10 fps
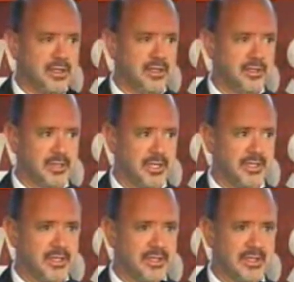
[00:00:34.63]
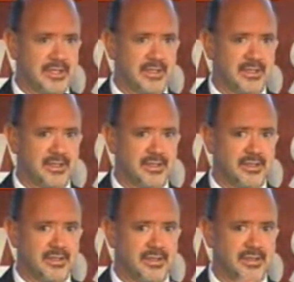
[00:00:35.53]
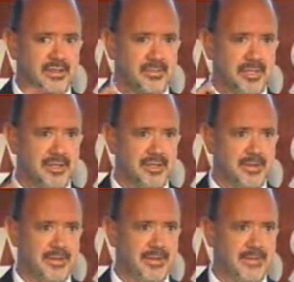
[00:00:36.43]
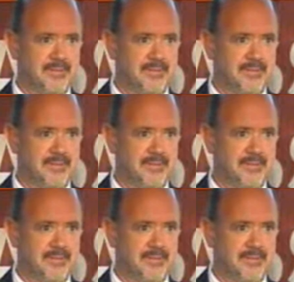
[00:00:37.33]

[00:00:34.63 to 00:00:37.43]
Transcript: Can you hear okay? Is that better?